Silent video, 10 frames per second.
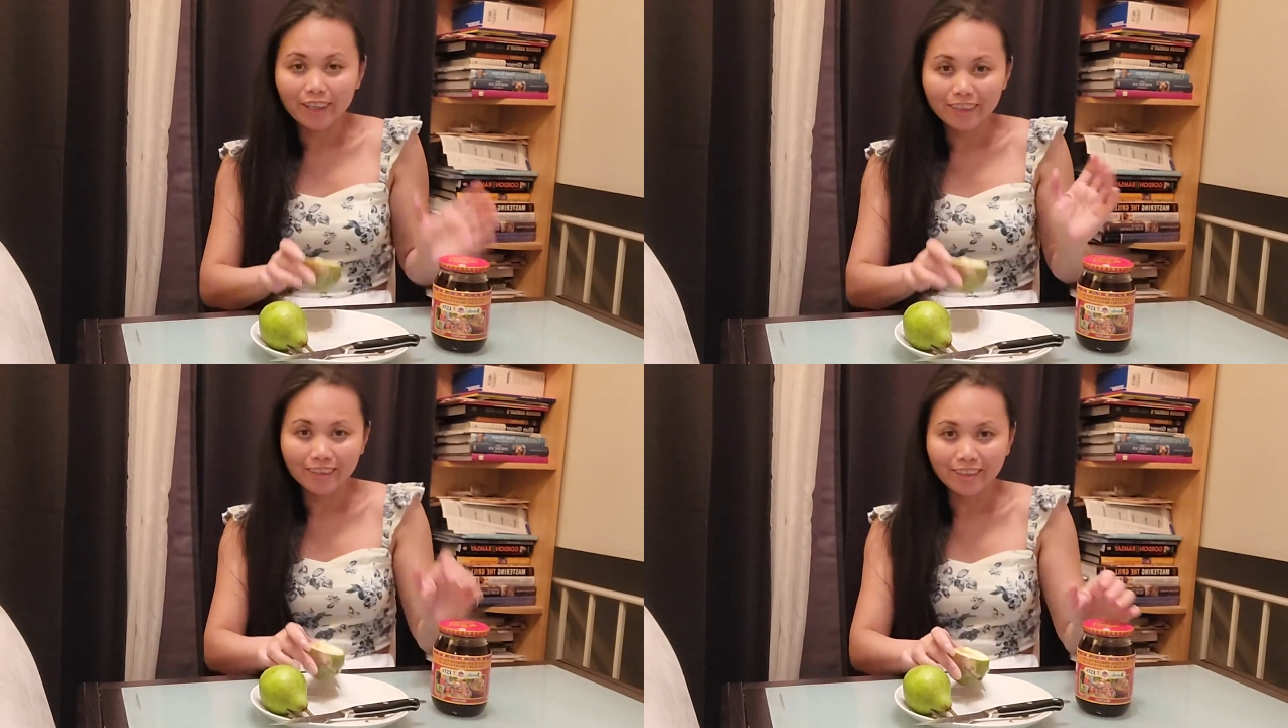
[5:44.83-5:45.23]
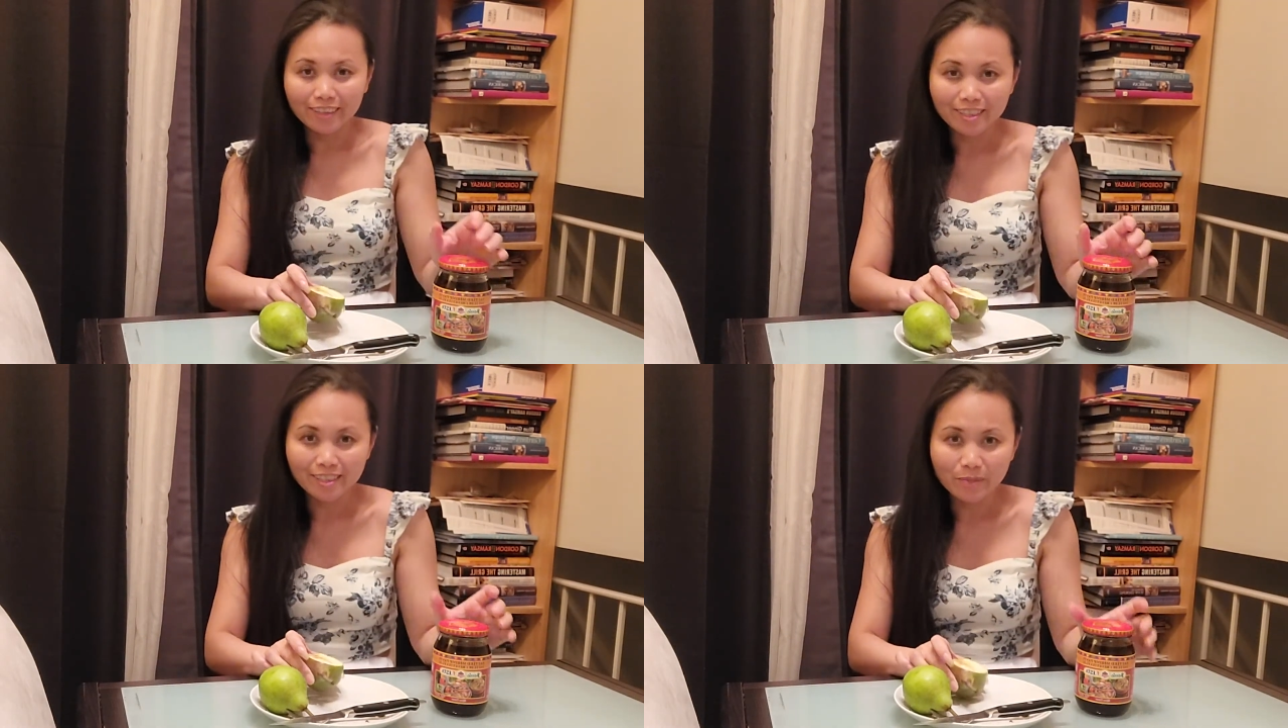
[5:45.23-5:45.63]
eat
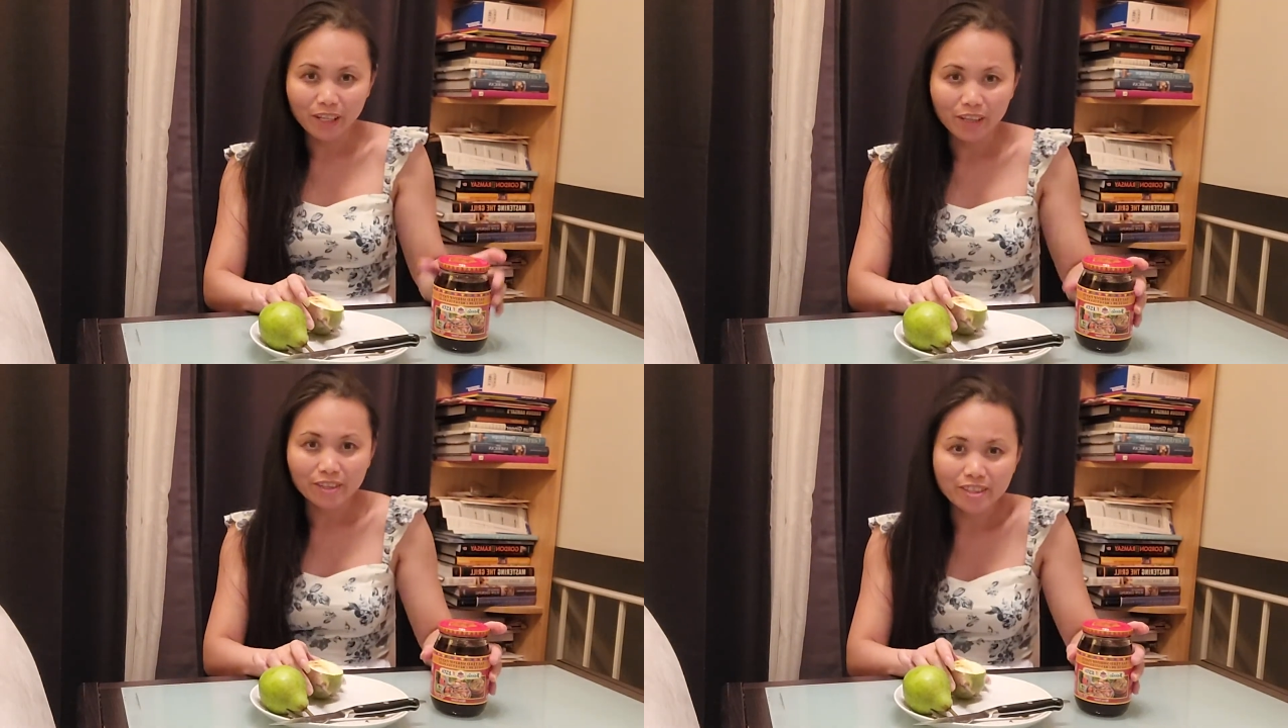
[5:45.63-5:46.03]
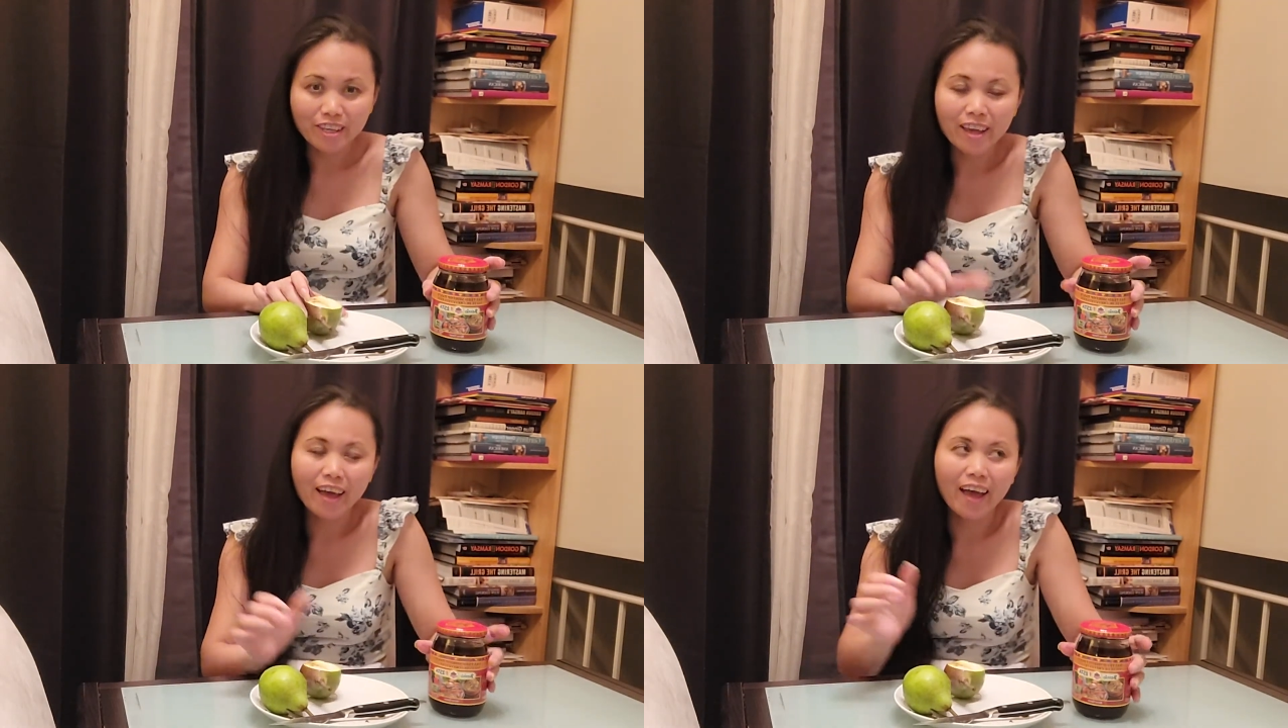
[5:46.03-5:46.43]
this
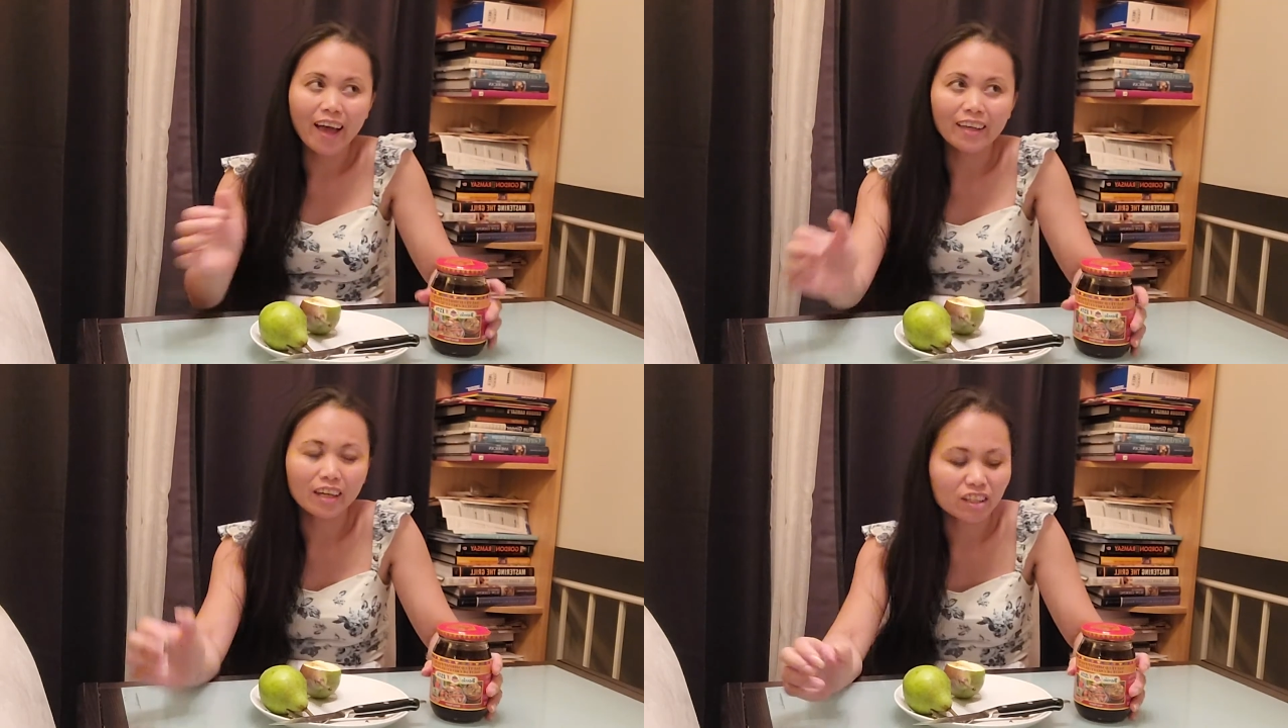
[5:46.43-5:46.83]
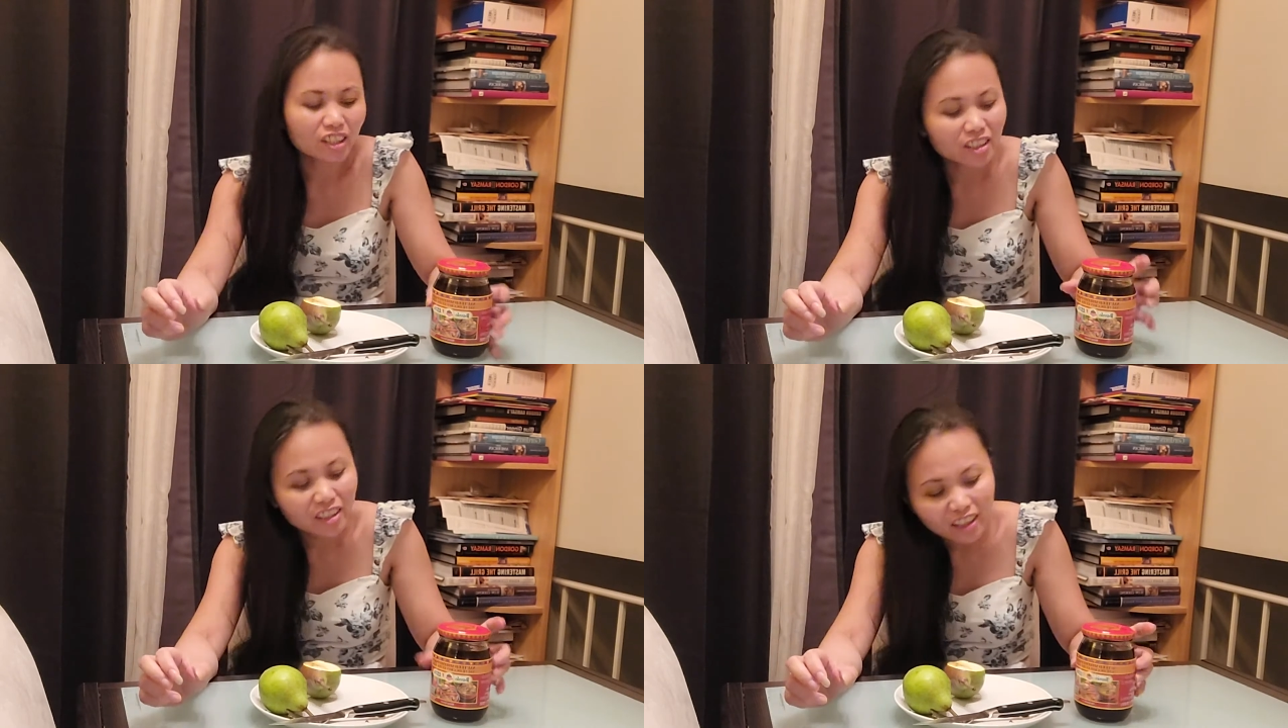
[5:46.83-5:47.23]
because I
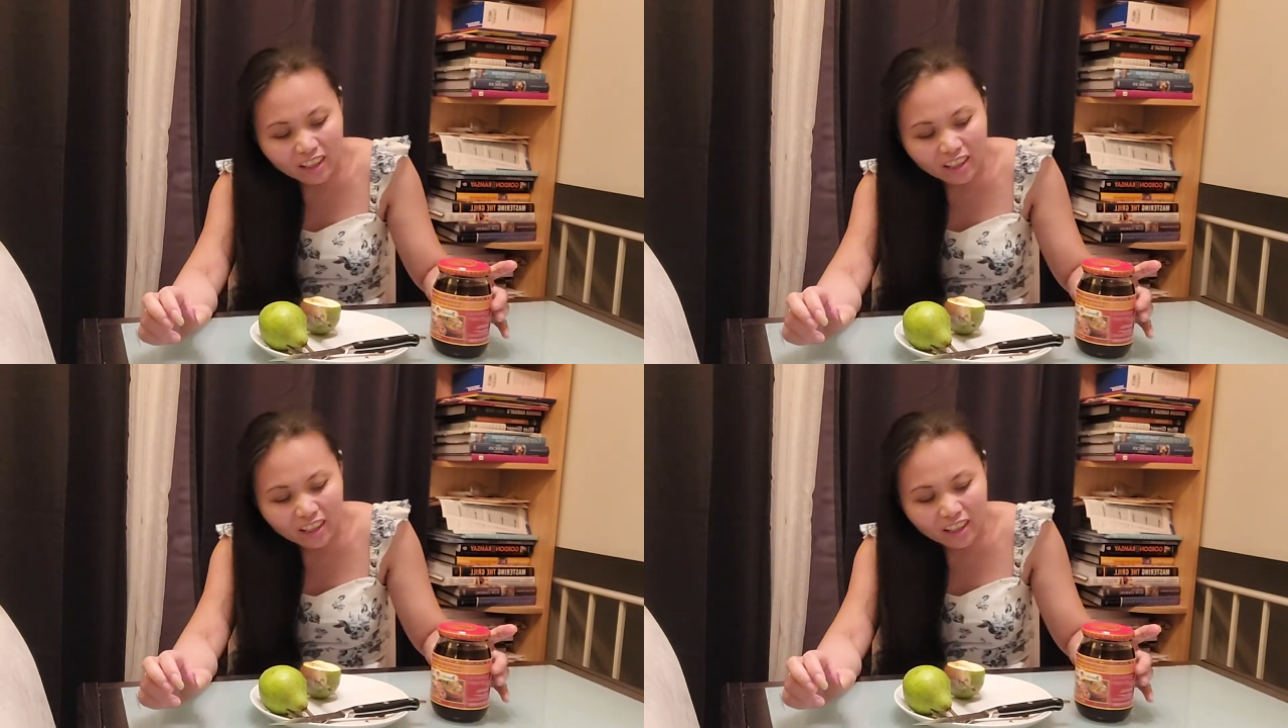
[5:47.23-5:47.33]
cannot